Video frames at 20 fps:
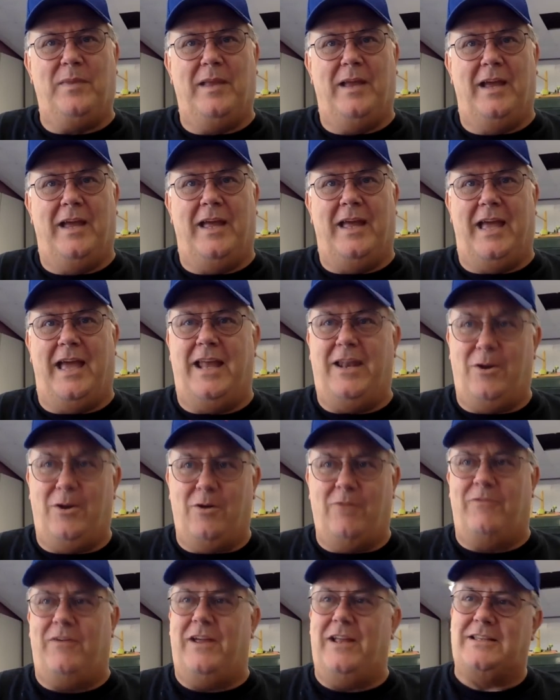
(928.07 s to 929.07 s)
and no
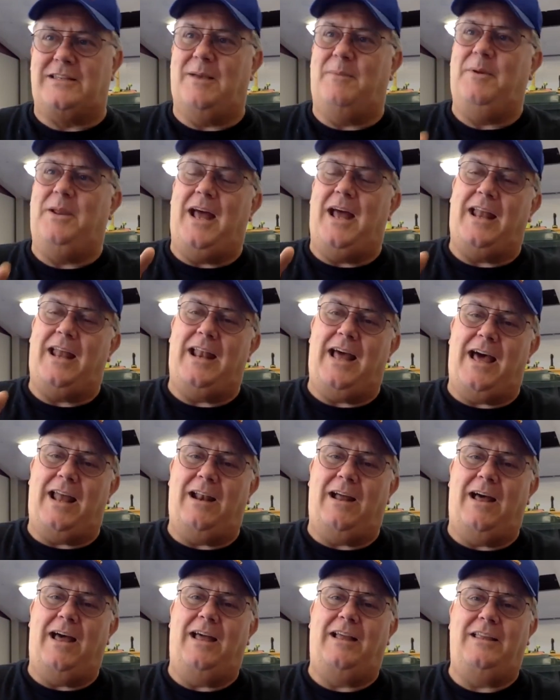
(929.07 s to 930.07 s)
offense, I mean,
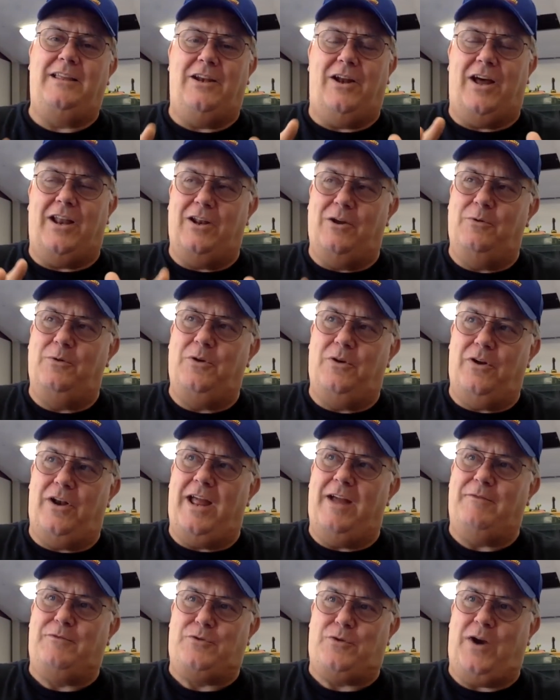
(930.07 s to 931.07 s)
I know we're going to
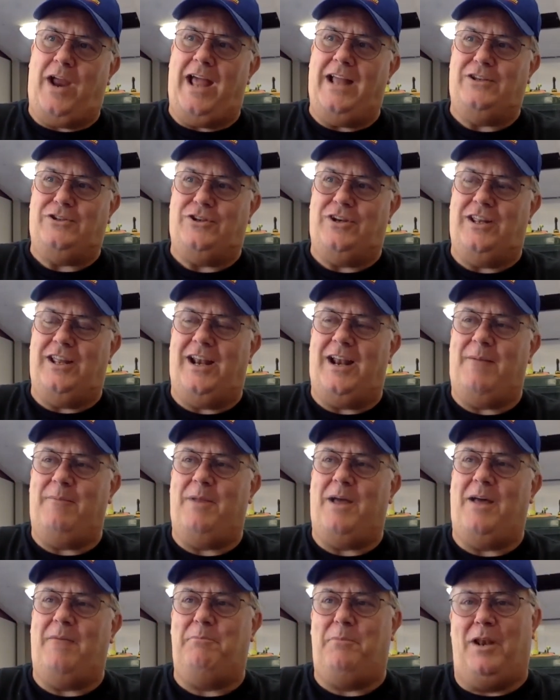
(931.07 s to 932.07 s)
have tragedy, and I'm
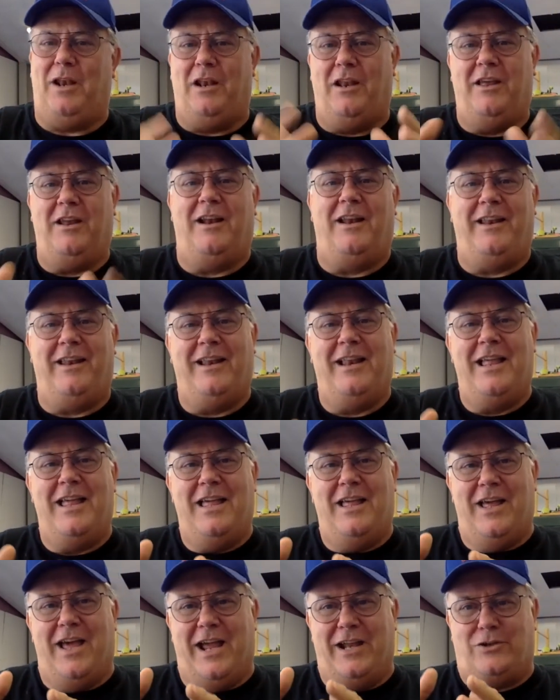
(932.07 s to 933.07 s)
not belittling
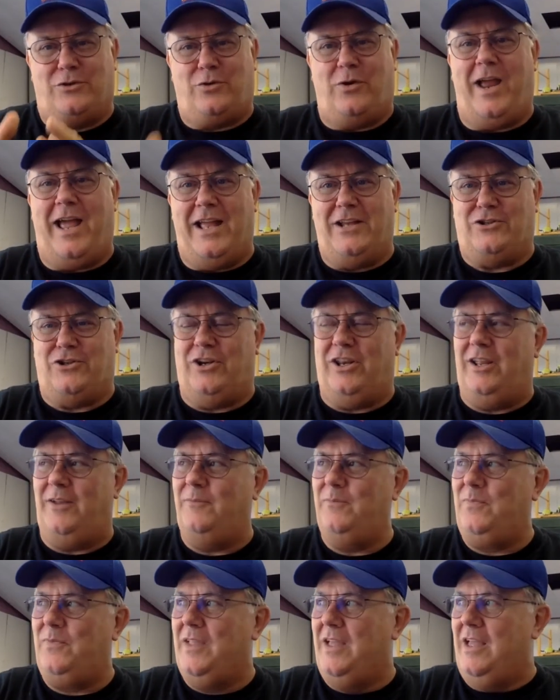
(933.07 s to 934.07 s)
a tragedy,
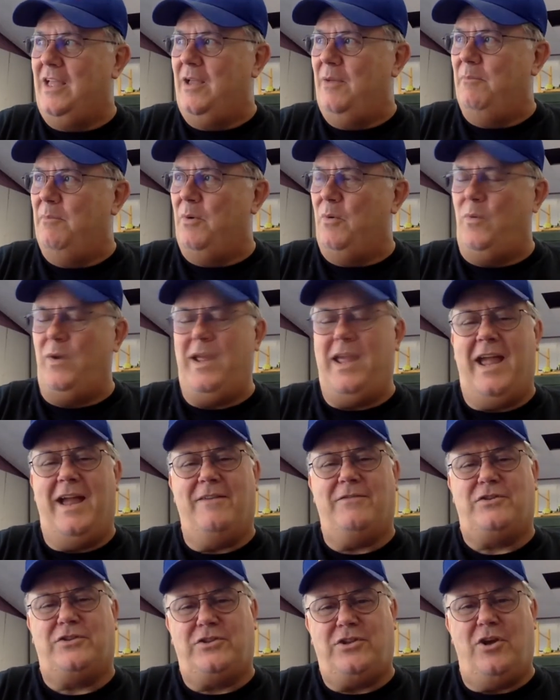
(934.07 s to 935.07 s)
but we
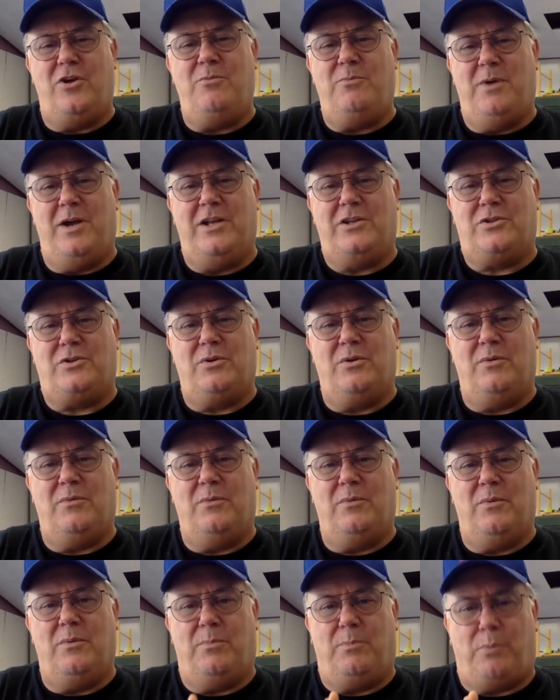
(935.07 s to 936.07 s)
have so much
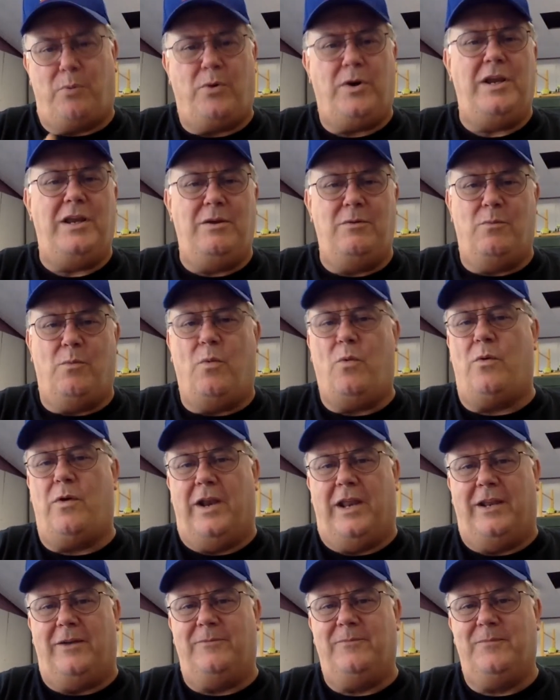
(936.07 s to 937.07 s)

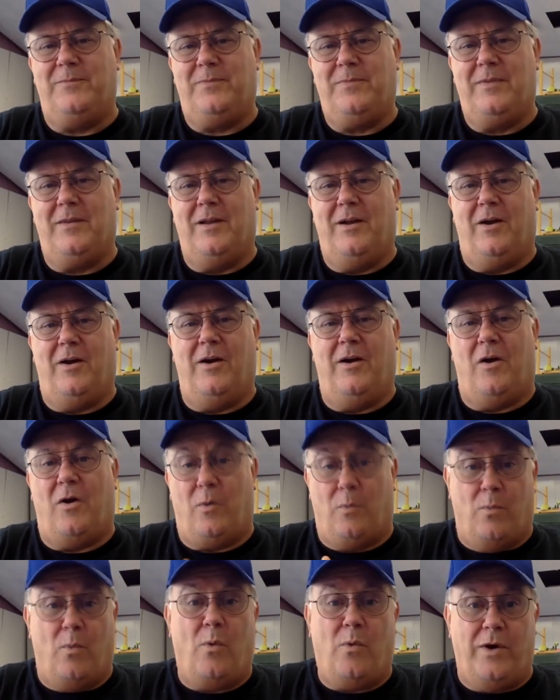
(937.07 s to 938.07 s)
pre-warning
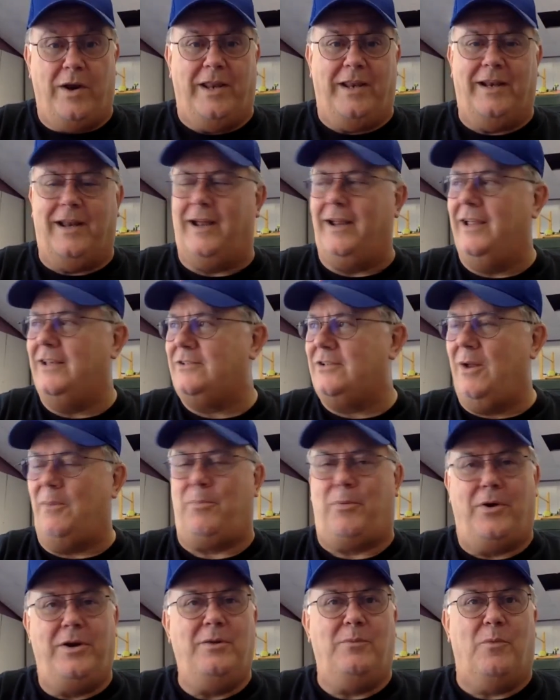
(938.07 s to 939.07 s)
or warning, I guess, not
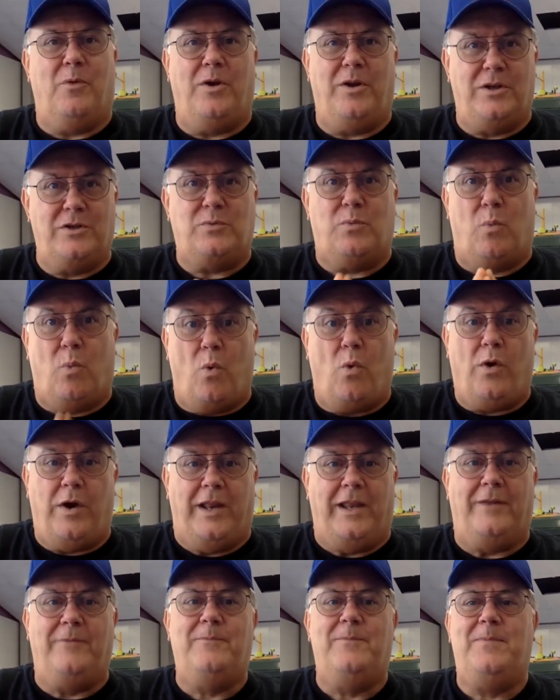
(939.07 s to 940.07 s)
pre-warning, just
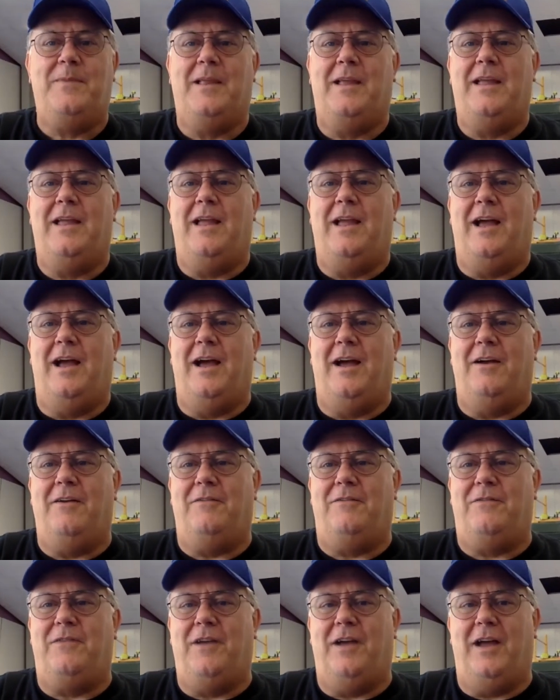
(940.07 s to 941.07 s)
warning
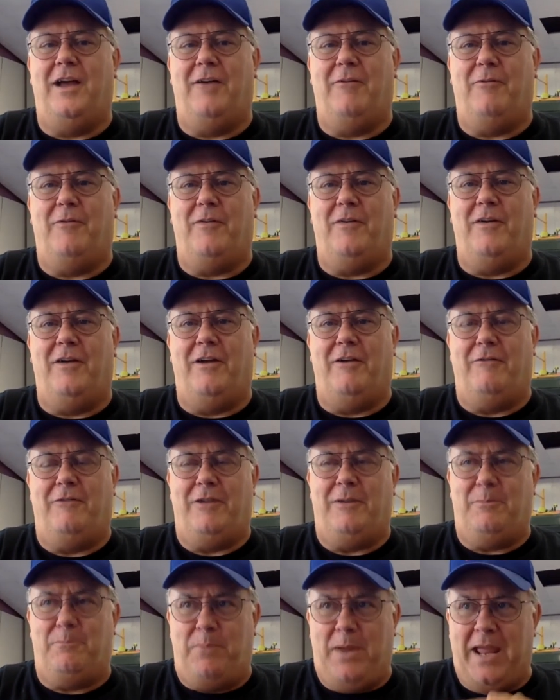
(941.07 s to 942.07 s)
of
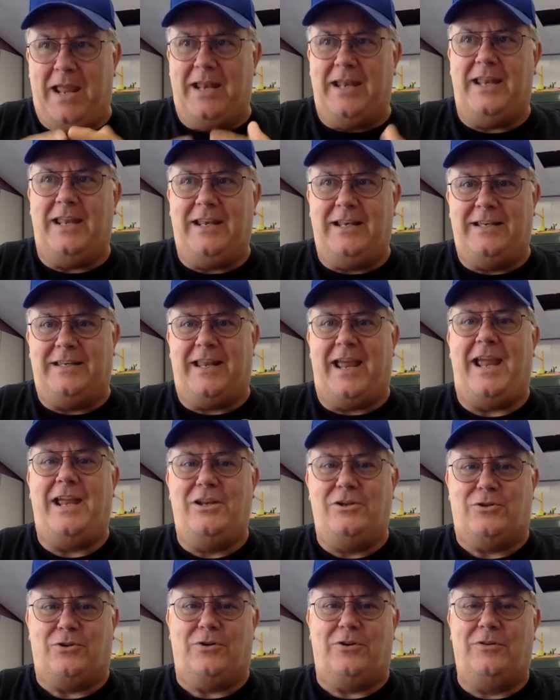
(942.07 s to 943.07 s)
impending
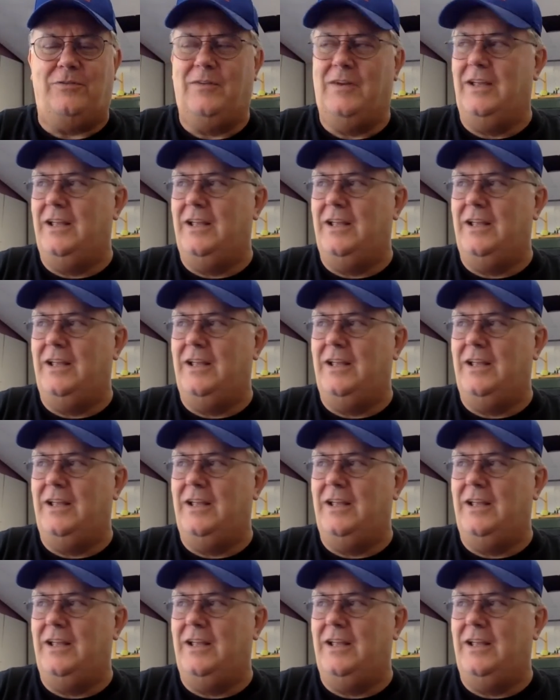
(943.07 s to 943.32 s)
danger.